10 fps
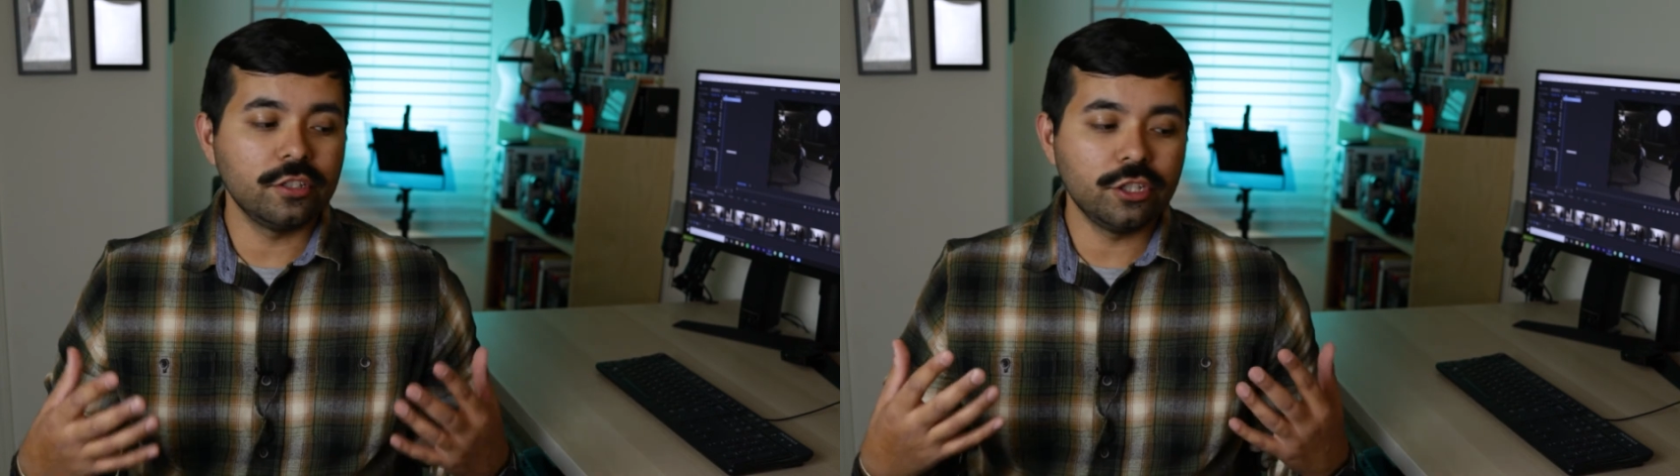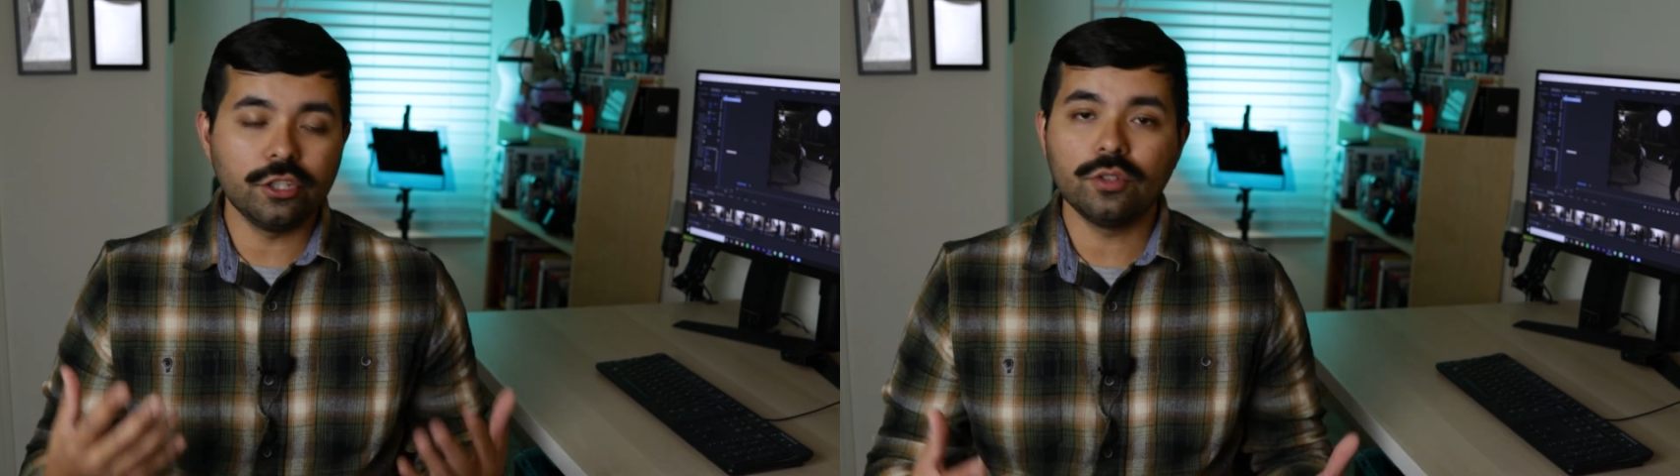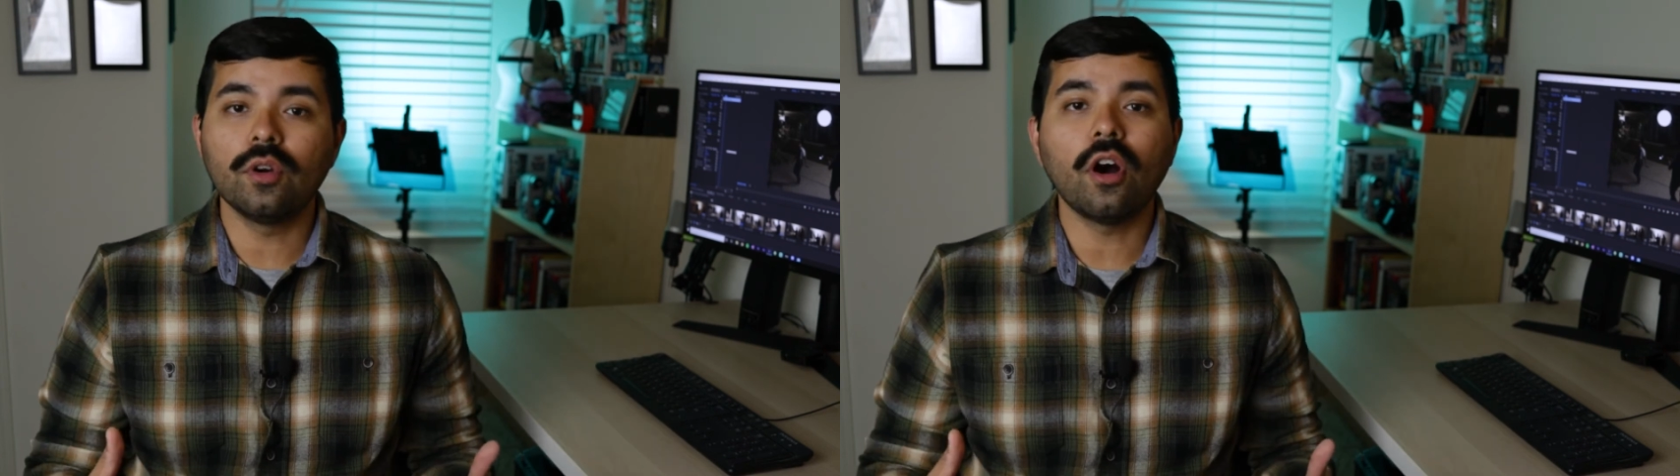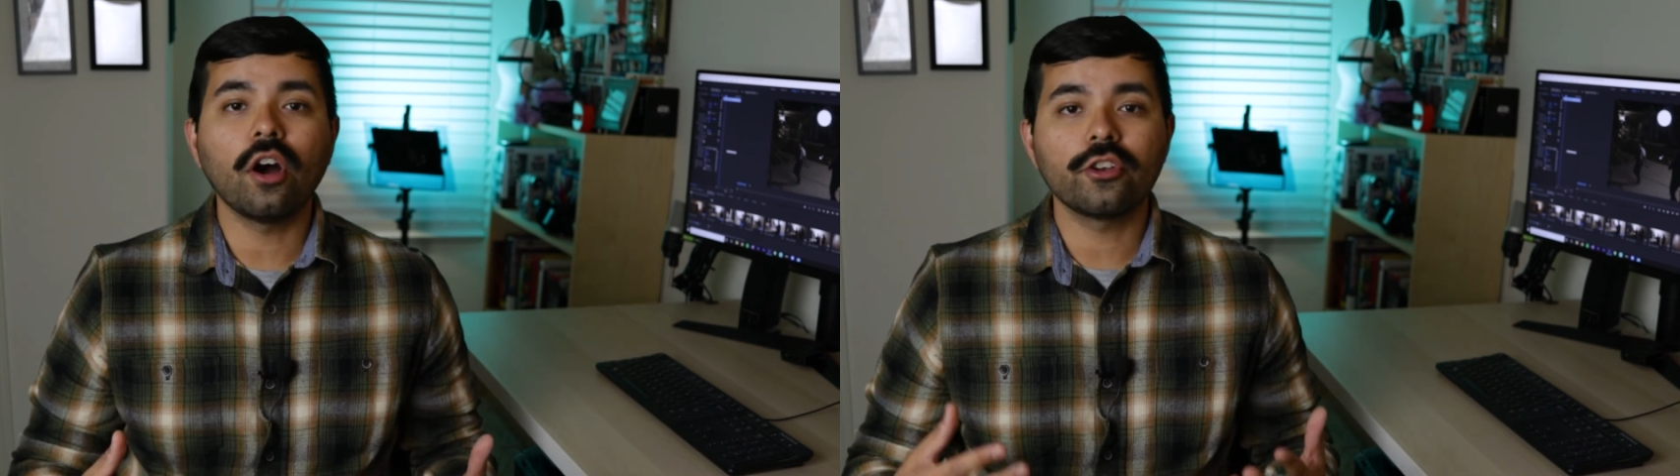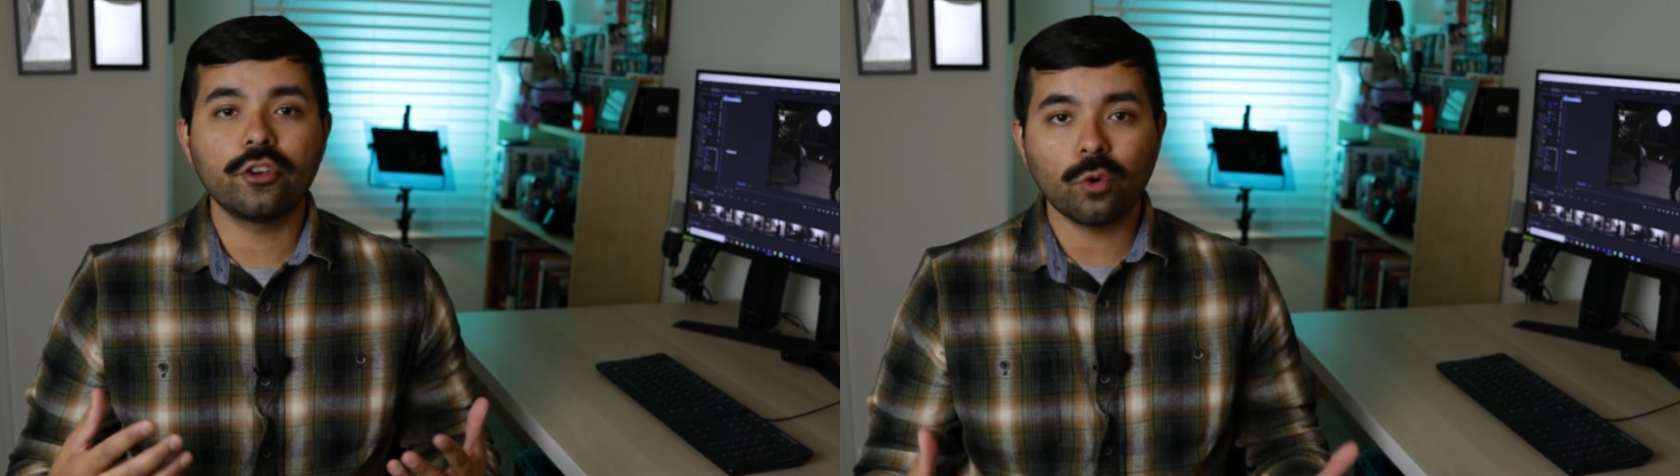you
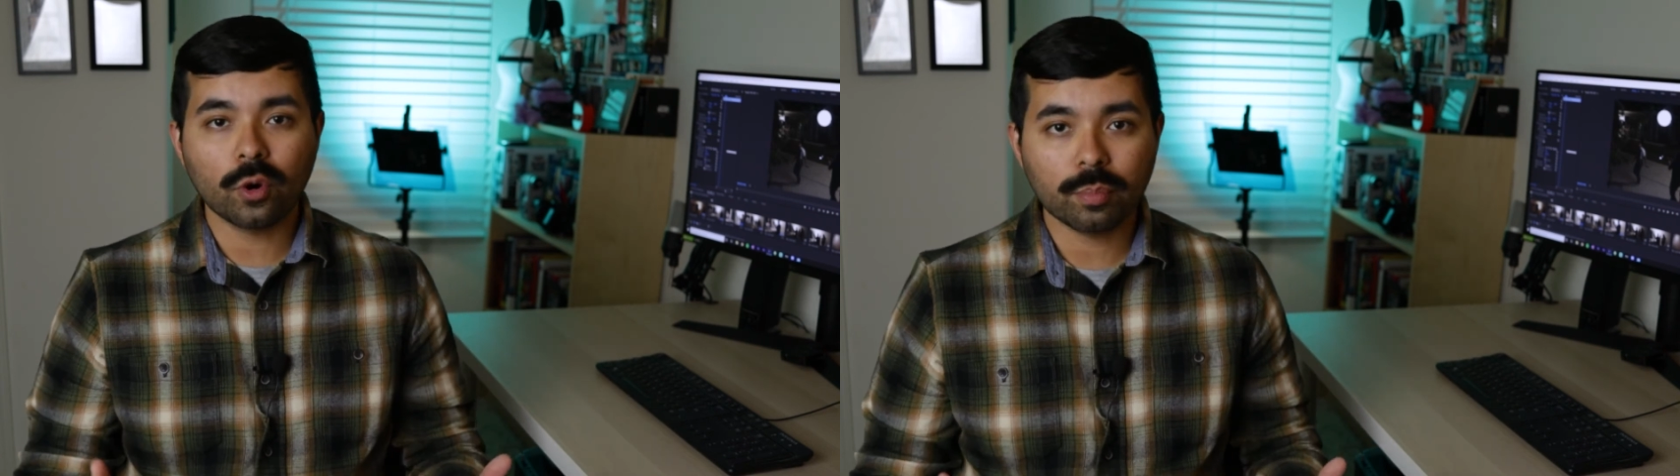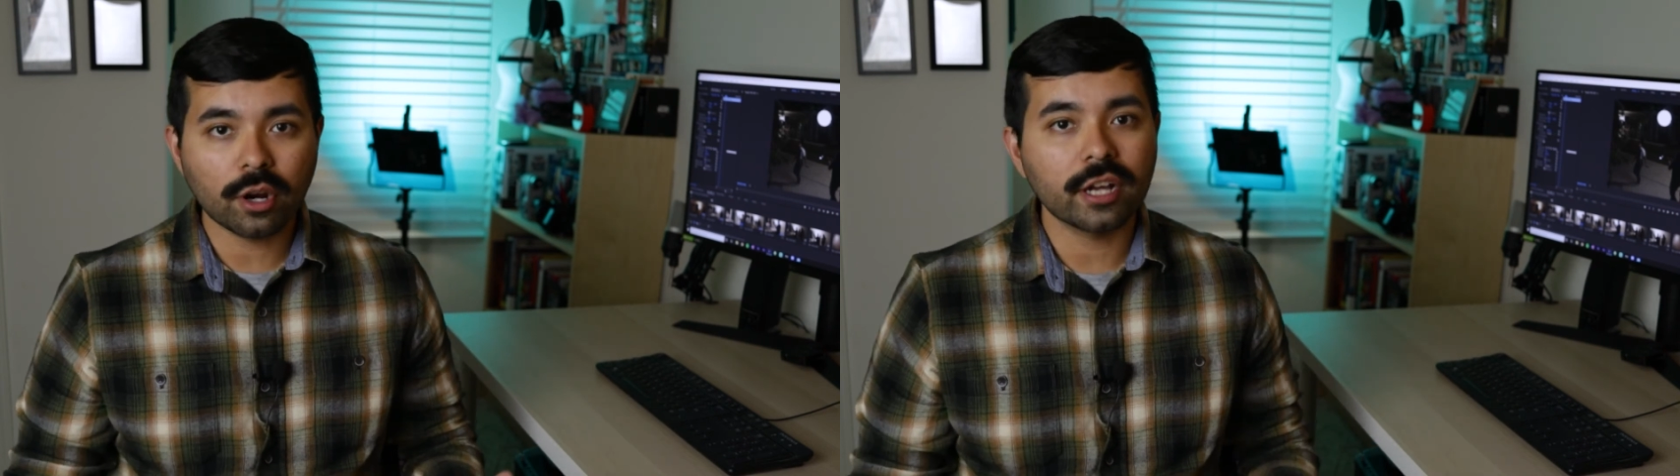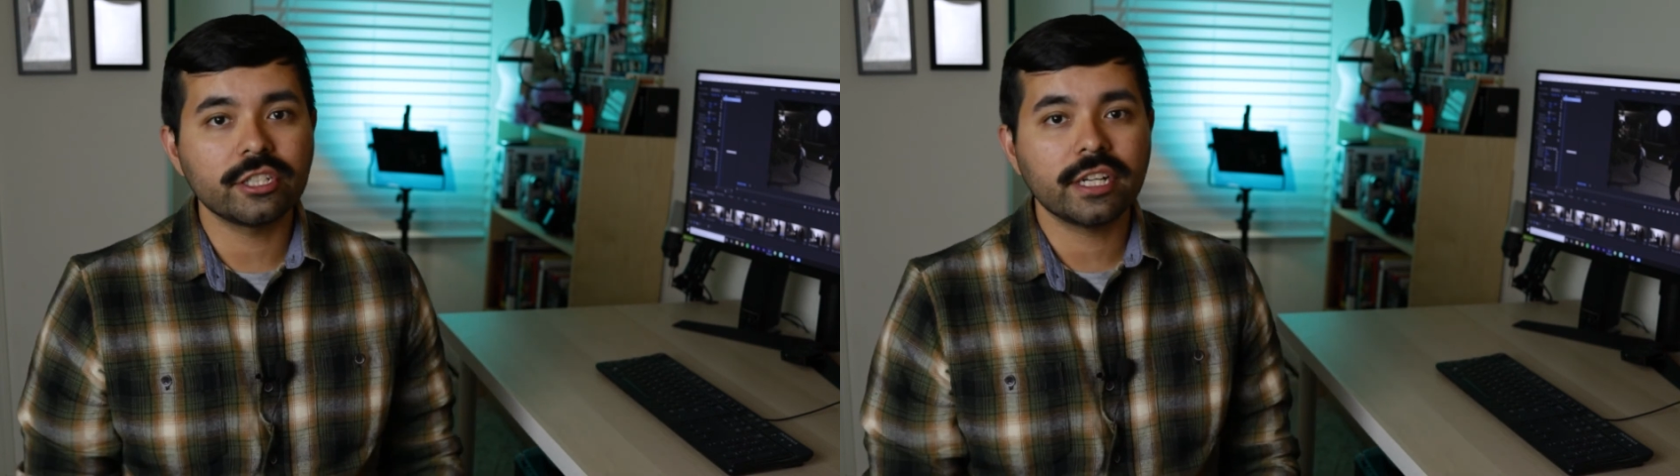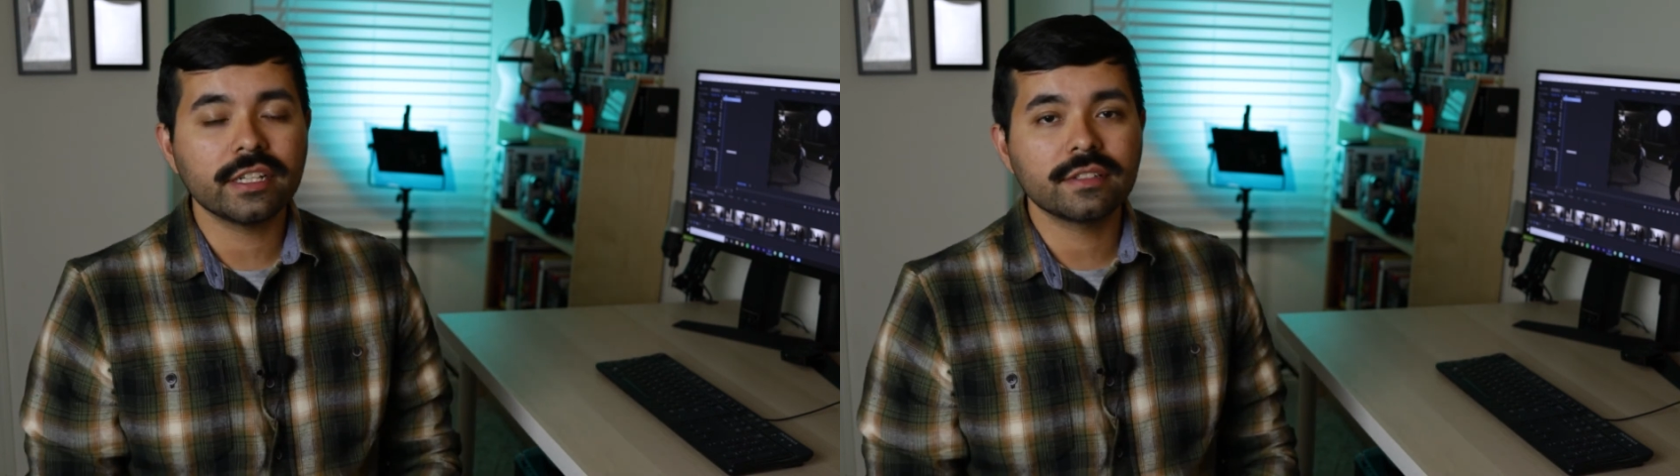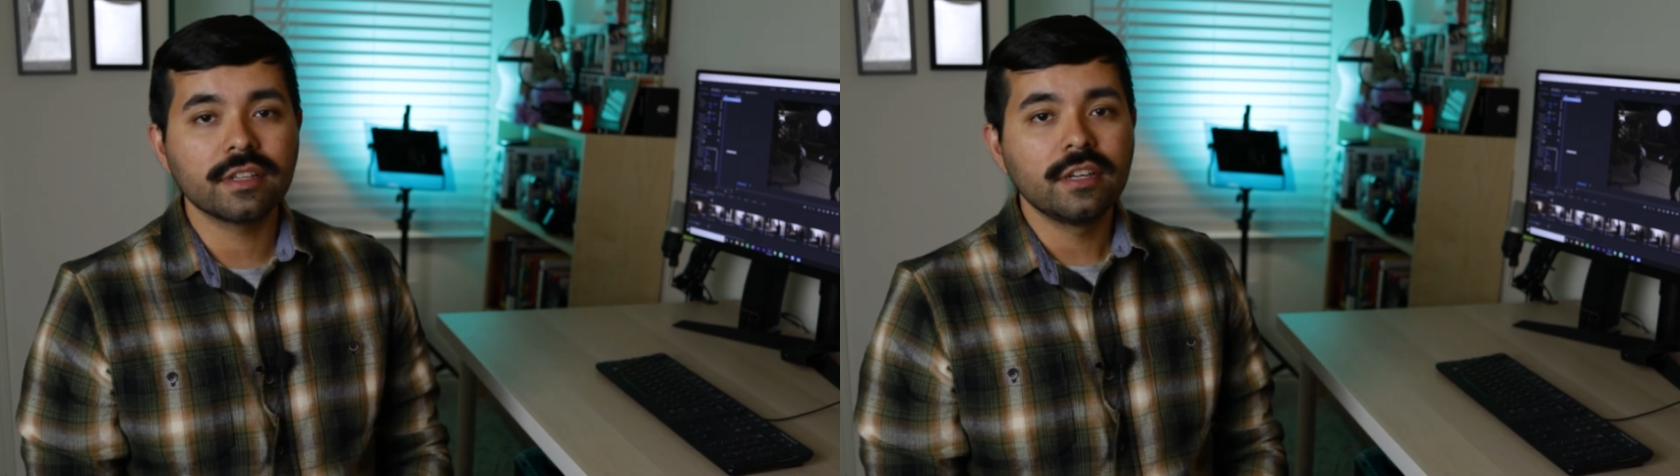on your
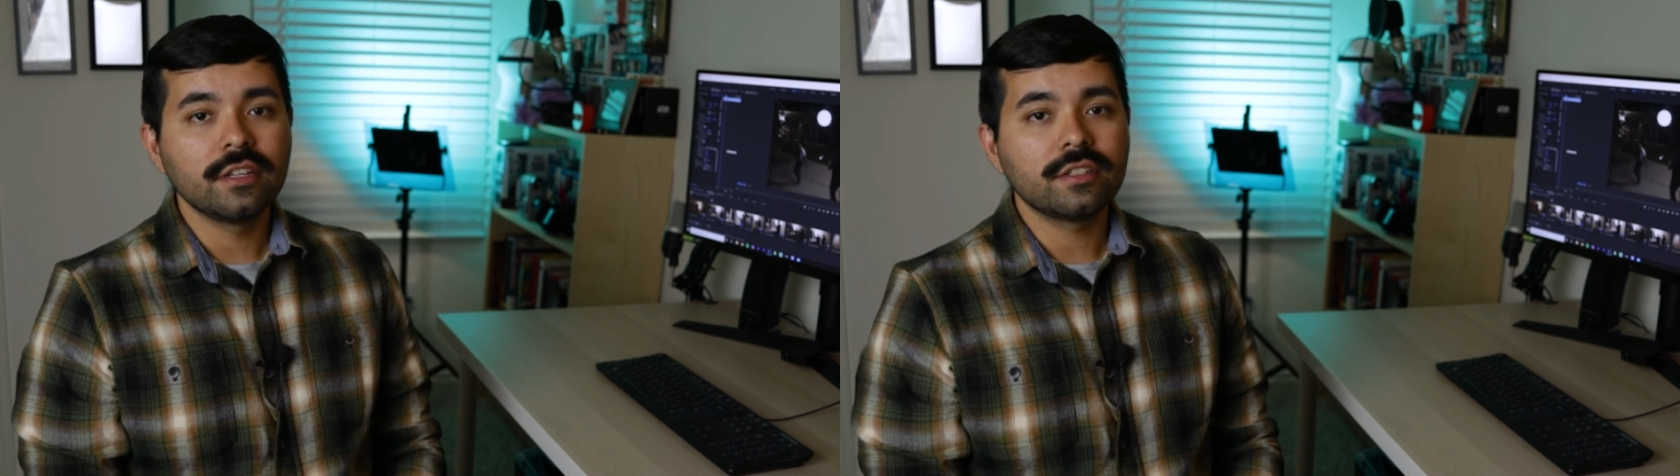projects.